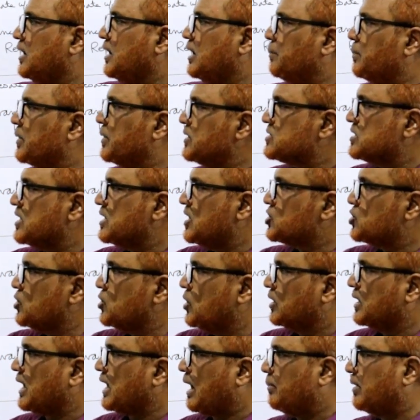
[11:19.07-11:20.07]

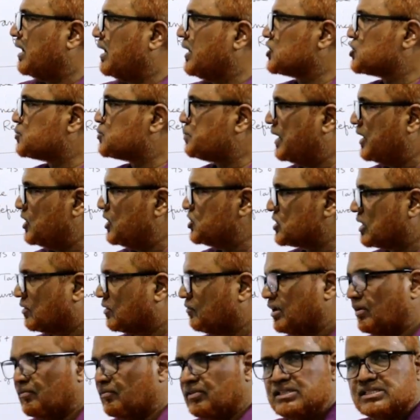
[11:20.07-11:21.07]
Depreciation on capital expenditure
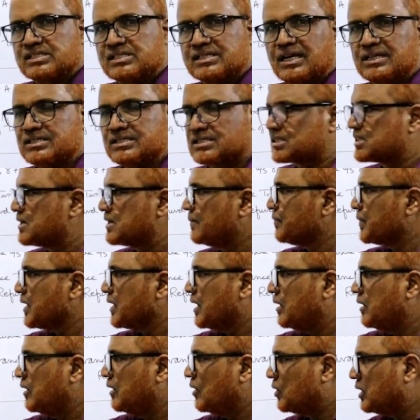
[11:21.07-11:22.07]
we have discussed.
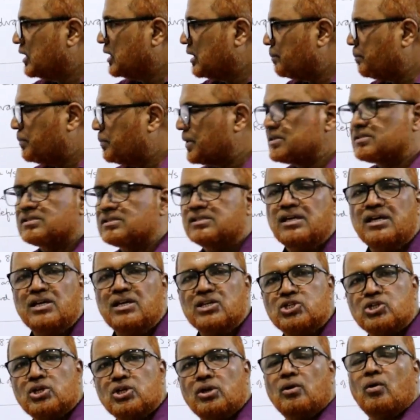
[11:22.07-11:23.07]
Now
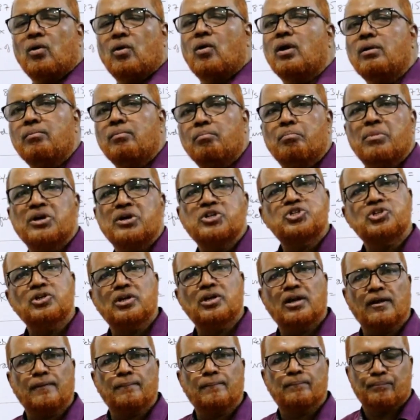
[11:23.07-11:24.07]
depreciation on
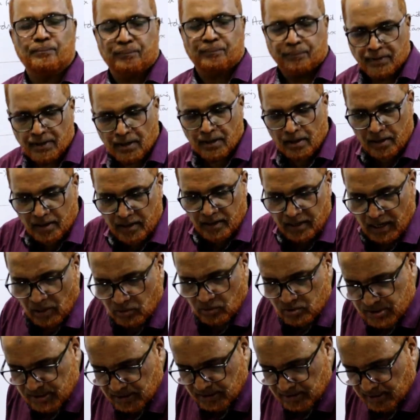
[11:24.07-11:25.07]
machinery.
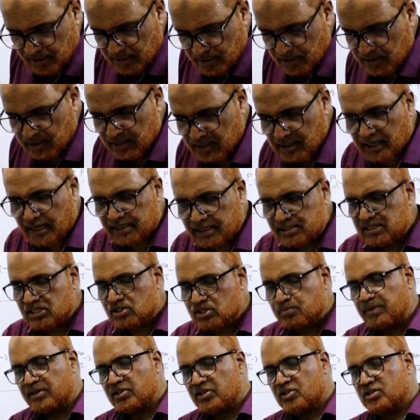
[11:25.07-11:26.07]
Now see the uh,
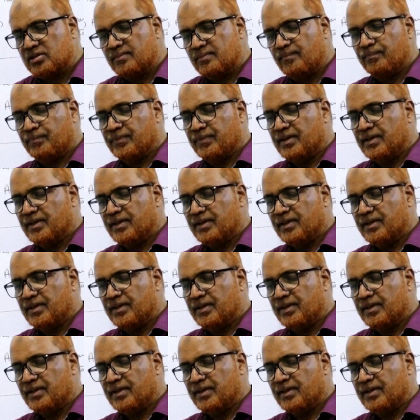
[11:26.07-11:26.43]
adjustment.